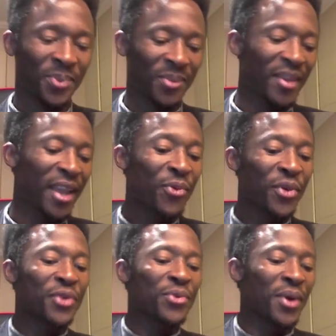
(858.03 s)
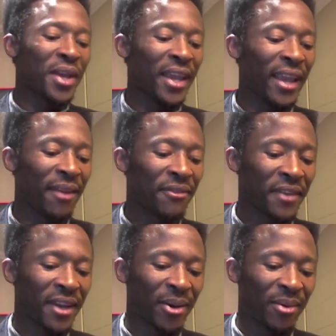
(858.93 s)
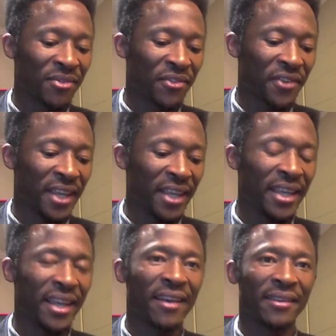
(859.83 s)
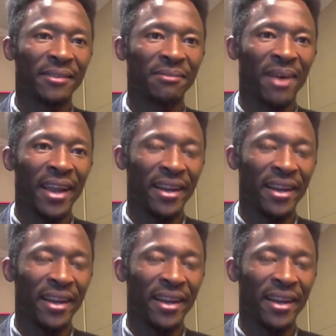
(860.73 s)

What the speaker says: if we do ipconfig here, right?